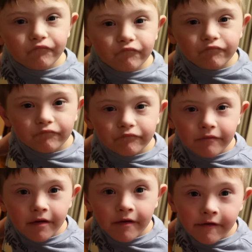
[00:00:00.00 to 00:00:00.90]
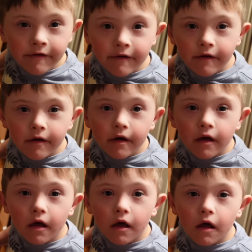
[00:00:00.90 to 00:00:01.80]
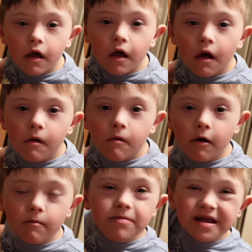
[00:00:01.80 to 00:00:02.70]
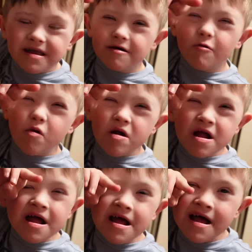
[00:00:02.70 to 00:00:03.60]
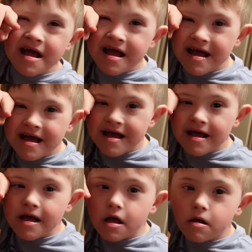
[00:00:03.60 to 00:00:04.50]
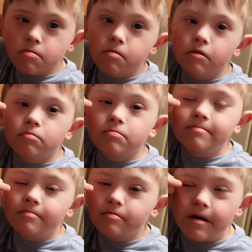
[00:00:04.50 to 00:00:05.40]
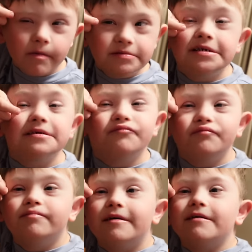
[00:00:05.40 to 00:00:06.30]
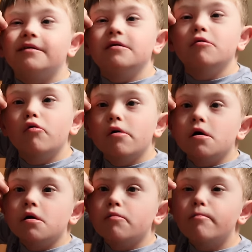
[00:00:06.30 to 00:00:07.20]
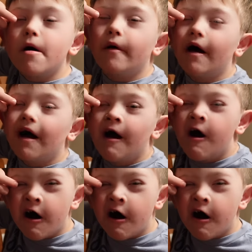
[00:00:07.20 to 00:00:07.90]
eye drops for her boo-boo eye. Um, me too? No, the puppy. Um, she got some medicine